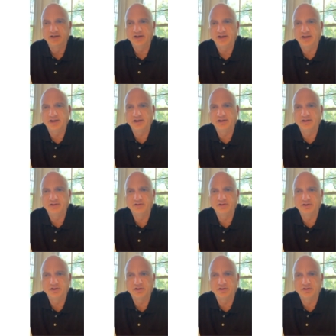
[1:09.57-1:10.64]

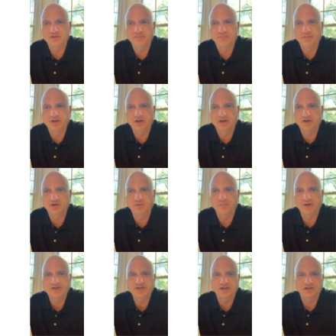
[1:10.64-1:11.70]
and
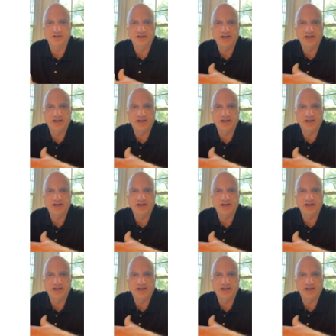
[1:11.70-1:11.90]
basically